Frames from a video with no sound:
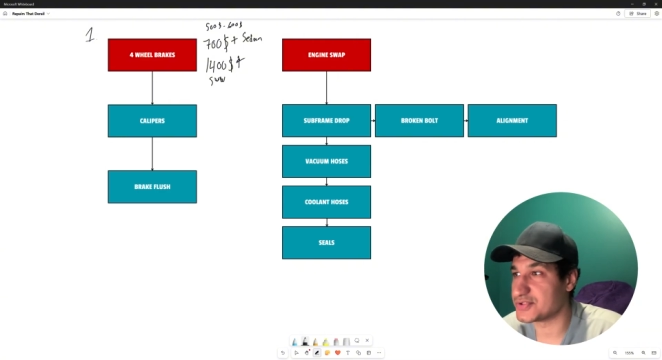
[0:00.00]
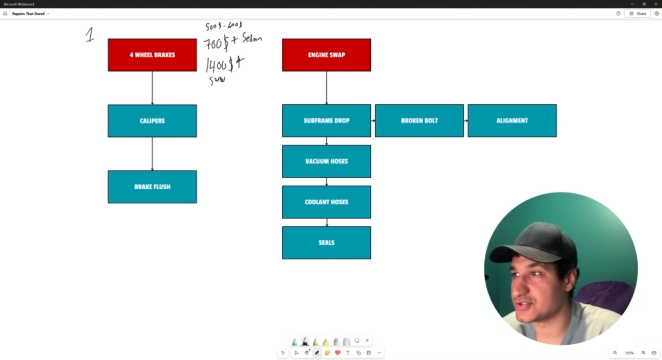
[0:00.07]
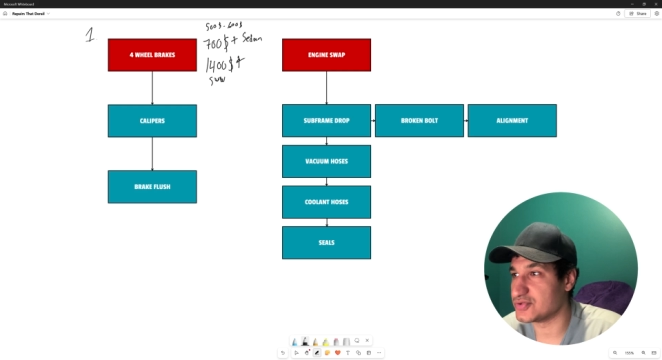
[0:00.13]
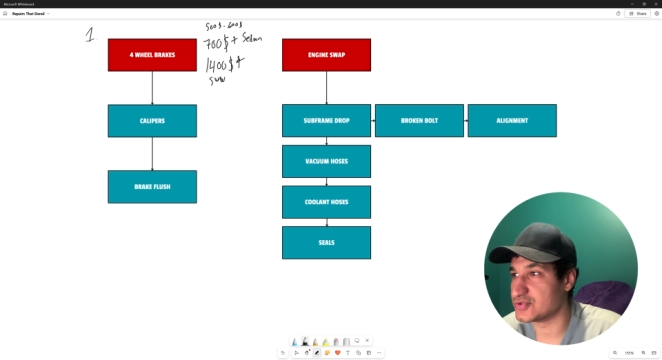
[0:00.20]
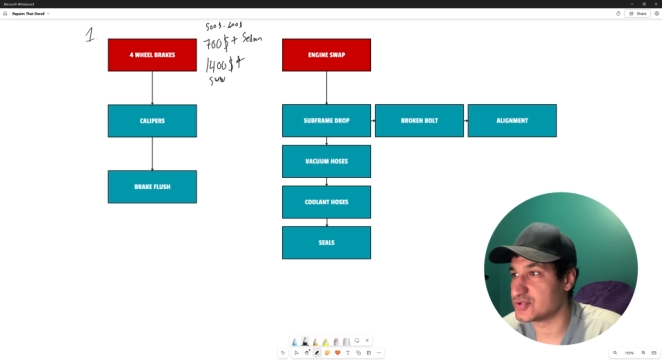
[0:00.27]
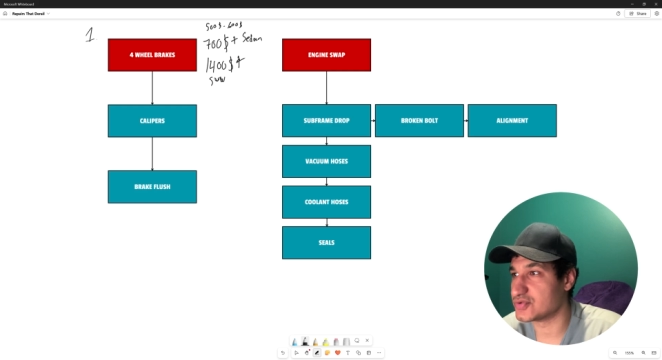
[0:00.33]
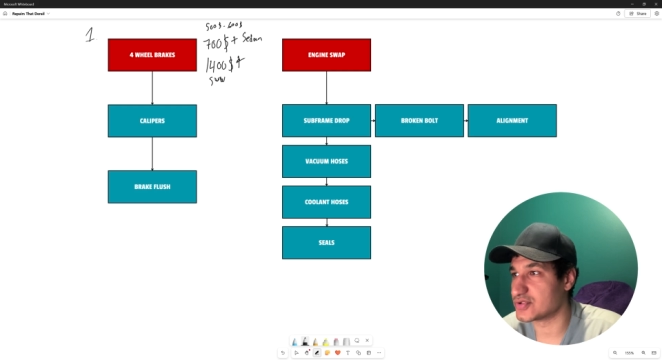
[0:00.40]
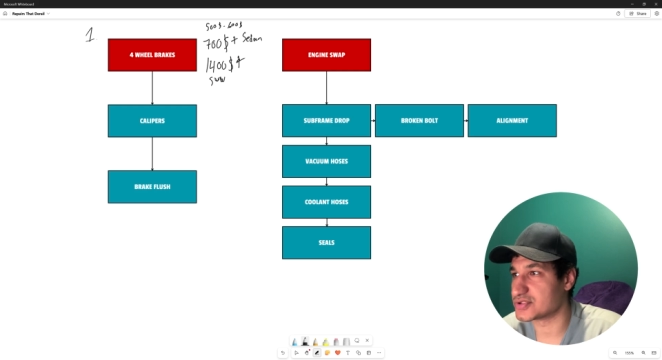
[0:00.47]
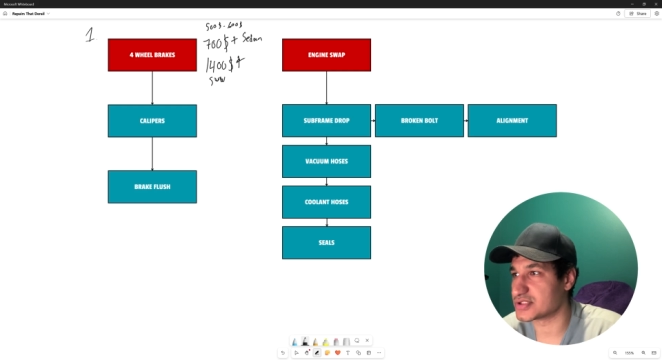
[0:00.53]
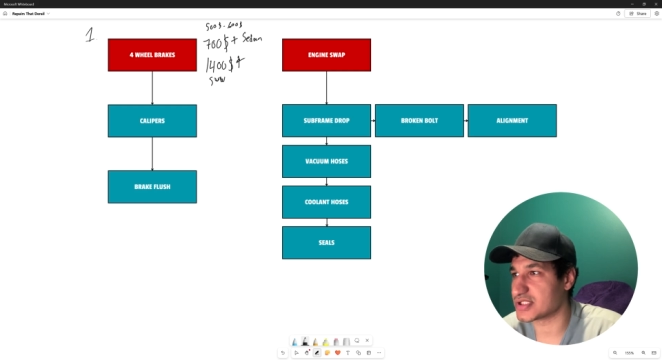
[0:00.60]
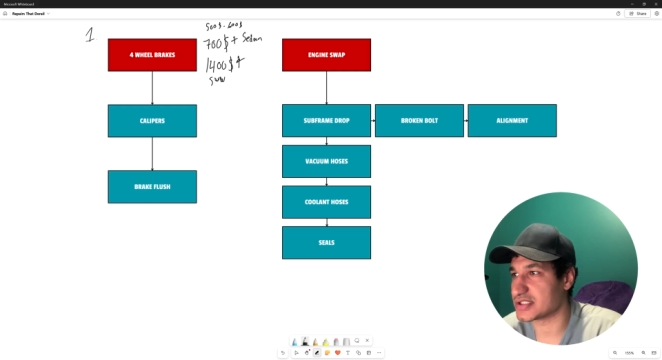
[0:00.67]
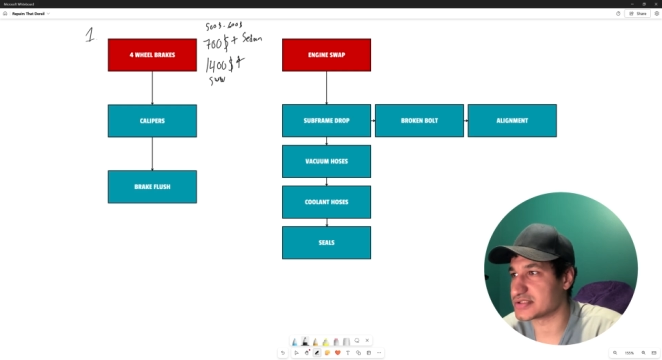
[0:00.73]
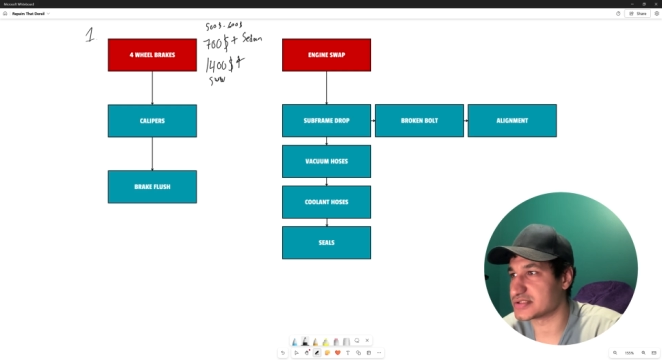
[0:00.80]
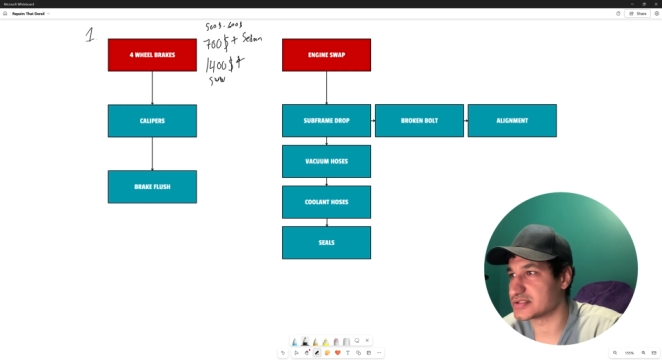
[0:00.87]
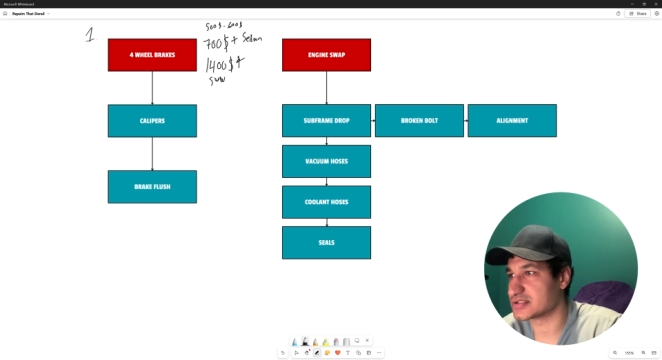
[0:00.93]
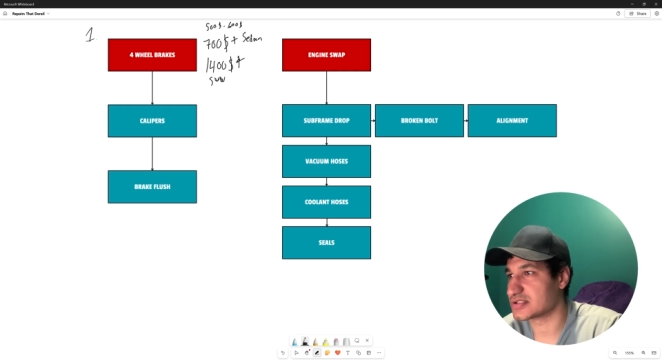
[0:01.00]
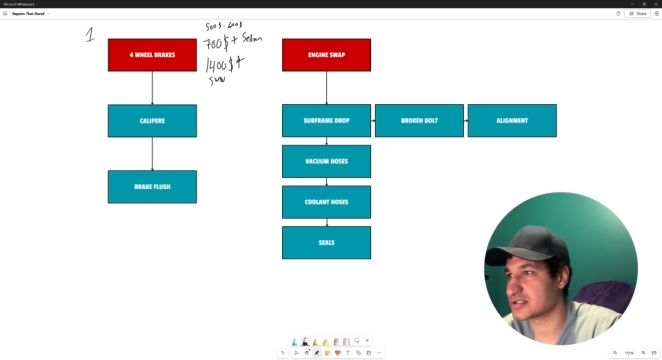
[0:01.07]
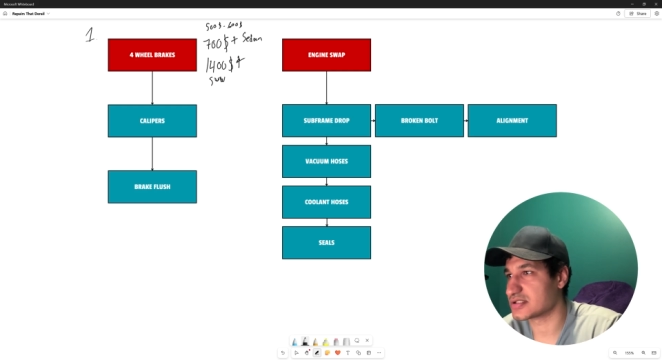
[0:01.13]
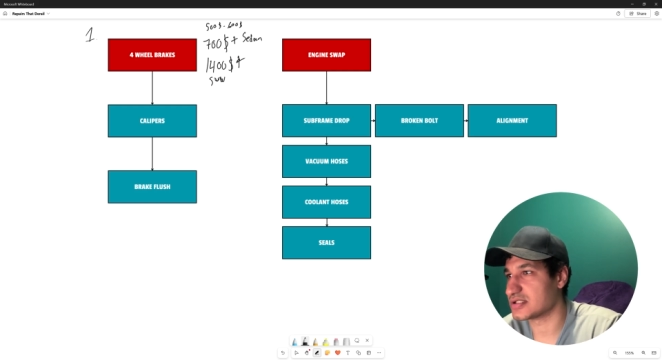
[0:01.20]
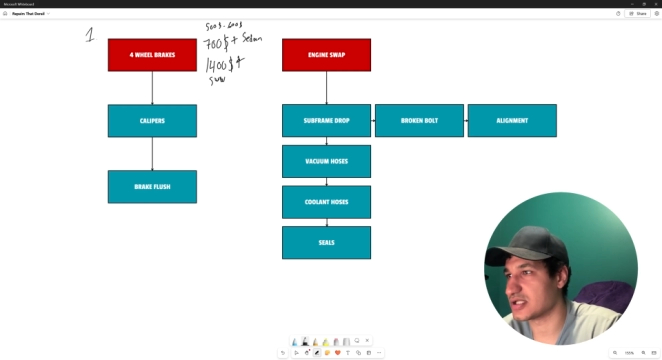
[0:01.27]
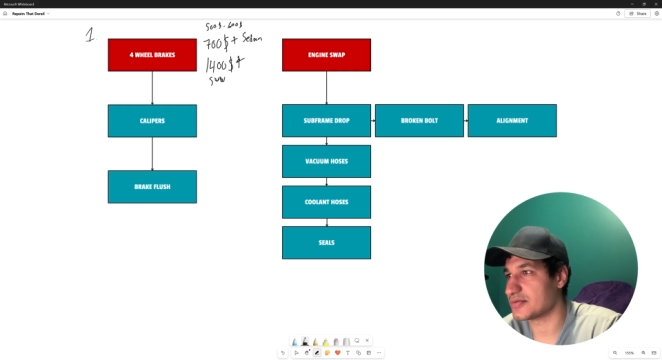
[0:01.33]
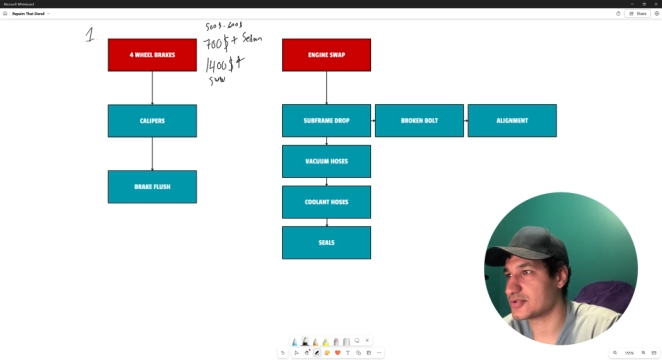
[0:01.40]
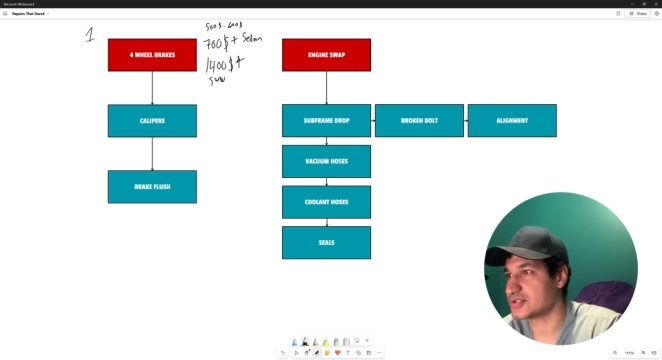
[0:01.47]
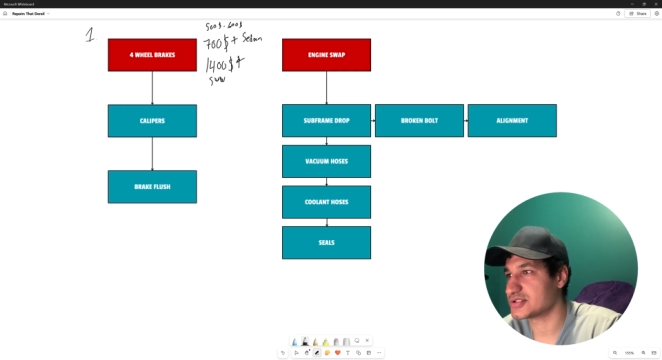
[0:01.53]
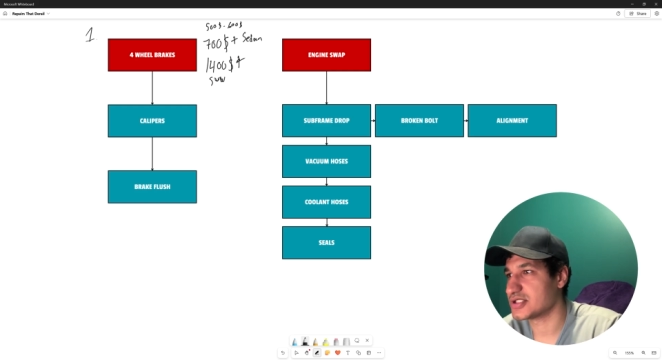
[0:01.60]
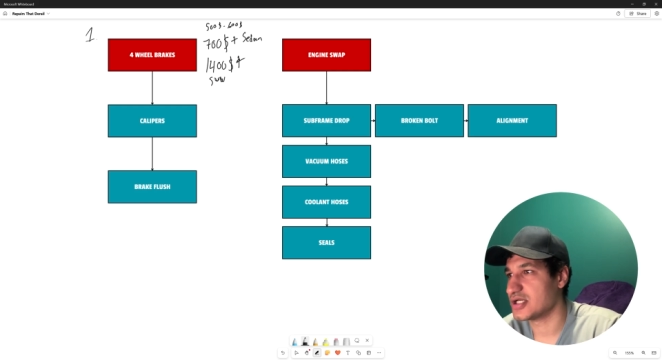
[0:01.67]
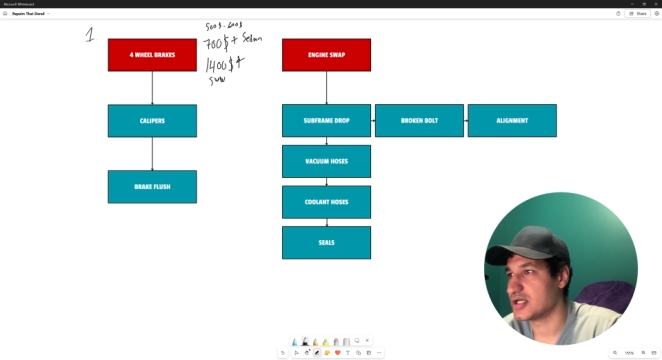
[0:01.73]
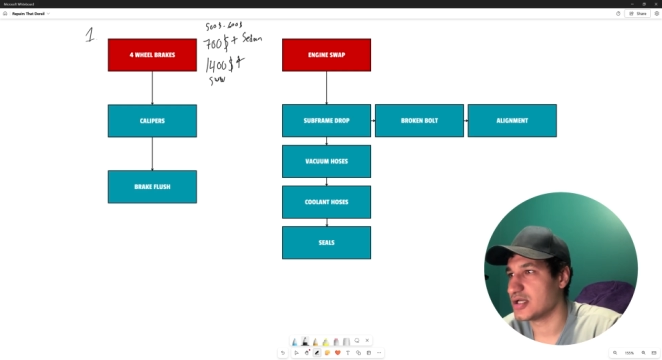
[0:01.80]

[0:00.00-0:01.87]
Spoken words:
to 200,000 kilometers.